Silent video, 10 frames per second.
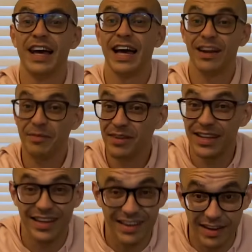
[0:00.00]
I'm really
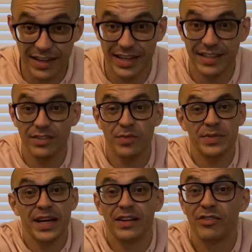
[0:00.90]
a young kid, you know what I'm
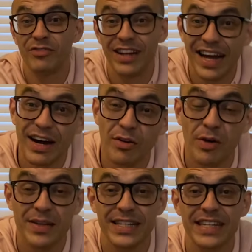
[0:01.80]
saying? I don't really like alcohol
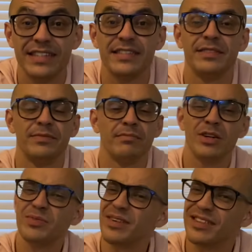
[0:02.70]
as it is,
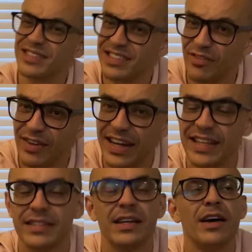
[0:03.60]
mostly because of stuff like
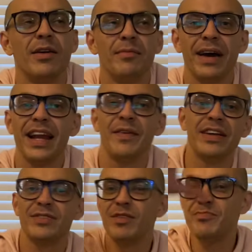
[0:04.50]
this. But anyway,
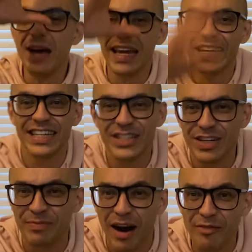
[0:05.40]
so we're back in the gym,
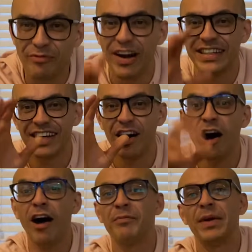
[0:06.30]
but I'm finding it
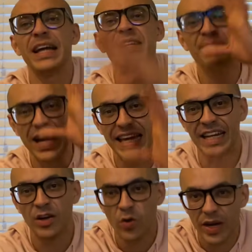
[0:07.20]
hard, but he's back in
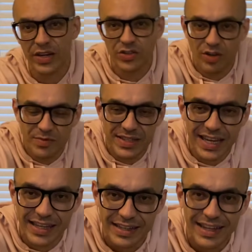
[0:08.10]
it quick, do you know what I'm
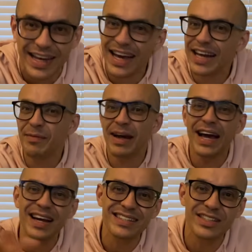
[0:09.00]
saying? And I'm like,
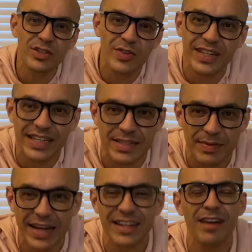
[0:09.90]
how's he doing this,
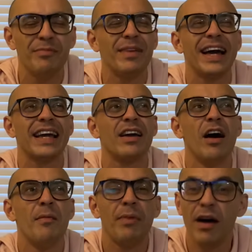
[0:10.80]
man? And I'm like,
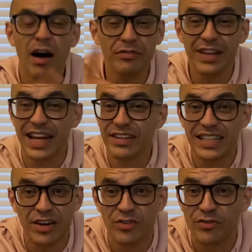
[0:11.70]
well, after like the
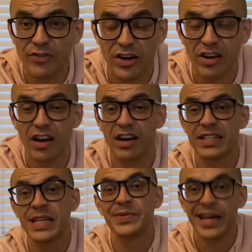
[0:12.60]
second or third glass, he
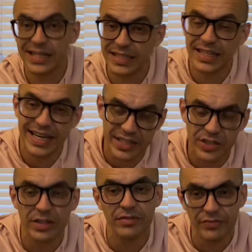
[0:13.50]
keeps going to the
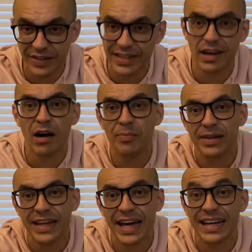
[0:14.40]
kitchen, filling it up
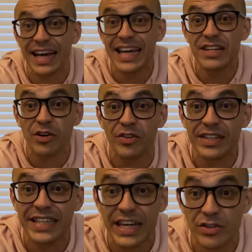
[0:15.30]
and that, like he's on this
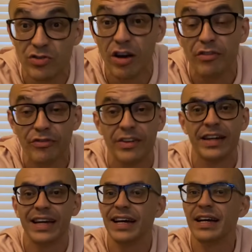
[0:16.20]
getting drunk thing,
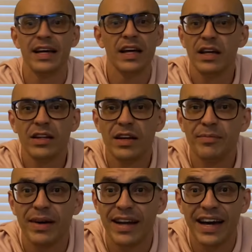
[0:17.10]

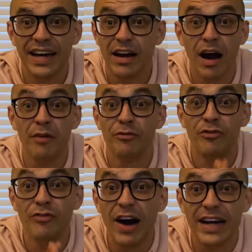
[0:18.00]
But like, I'm
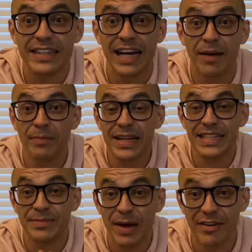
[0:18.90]
fucked now, I'm basically
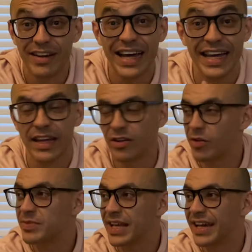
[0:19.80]
paralytic, you know what
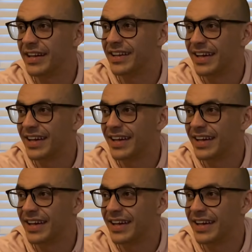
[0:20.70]
I'm saying?